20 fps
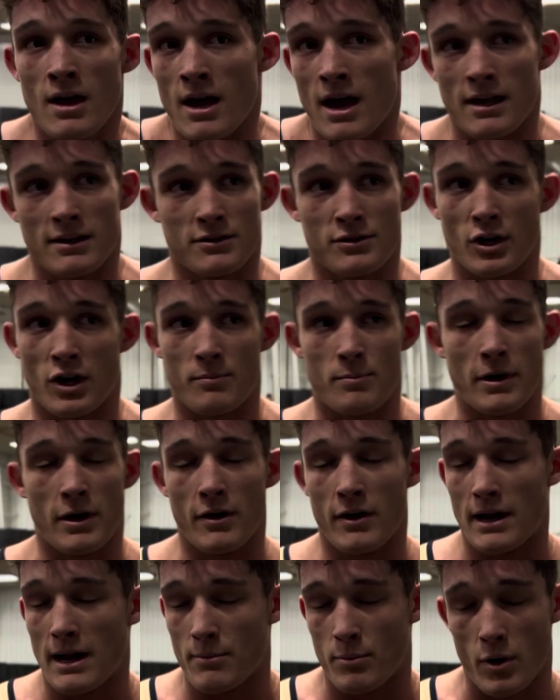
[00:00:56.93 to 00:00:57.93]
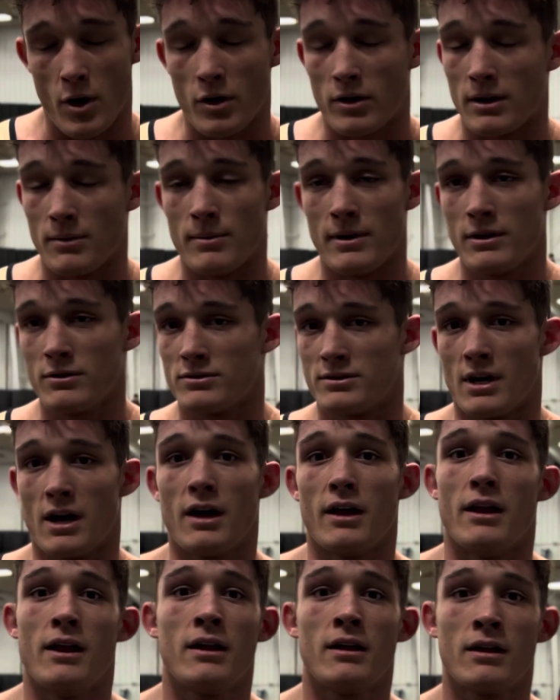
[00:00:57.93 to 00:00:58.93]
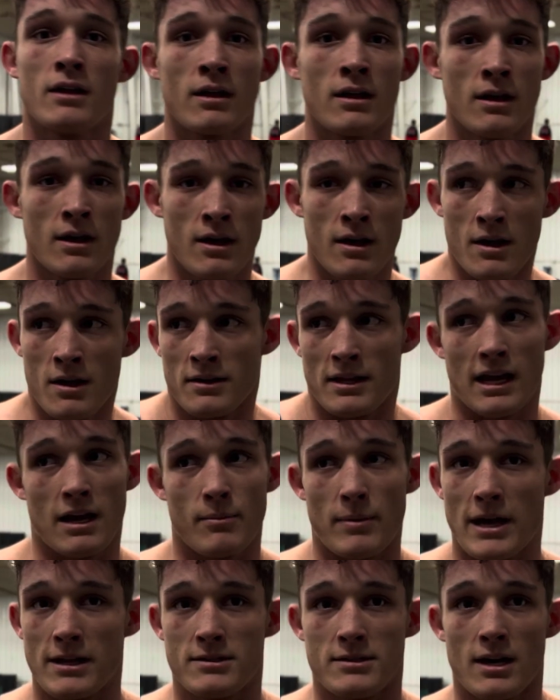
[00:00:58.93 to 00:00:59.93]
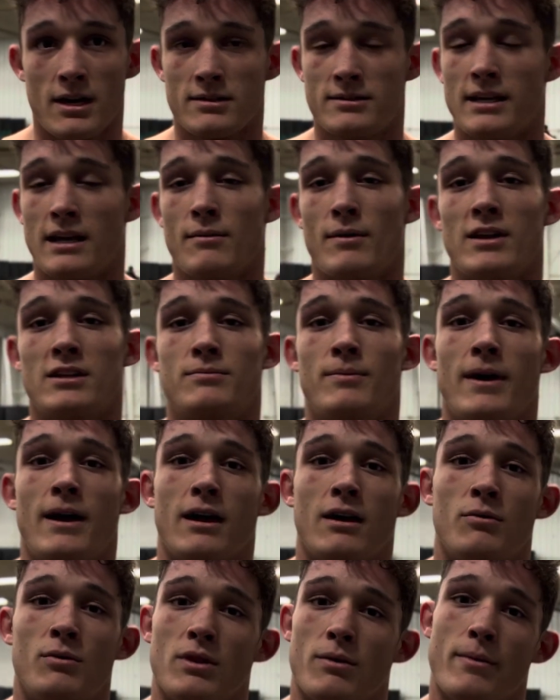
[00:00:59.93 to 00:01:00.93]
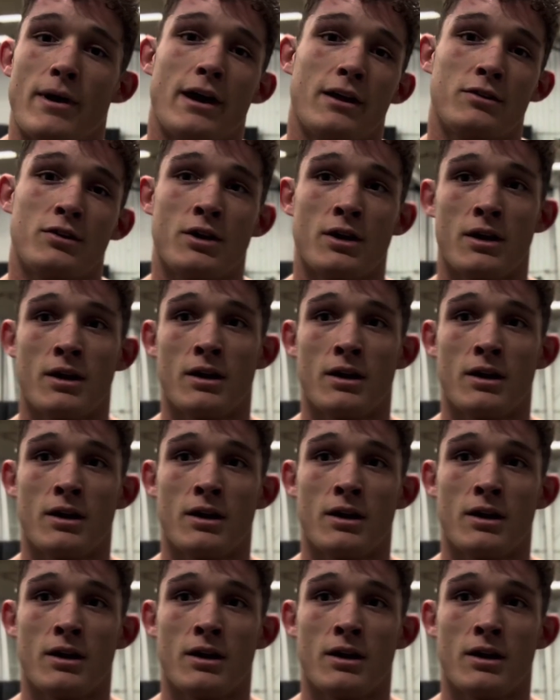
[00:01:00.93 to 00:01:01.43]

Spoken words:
In the third period, I broke him, he was done. Take a bad shot, stick him on his back, win the match.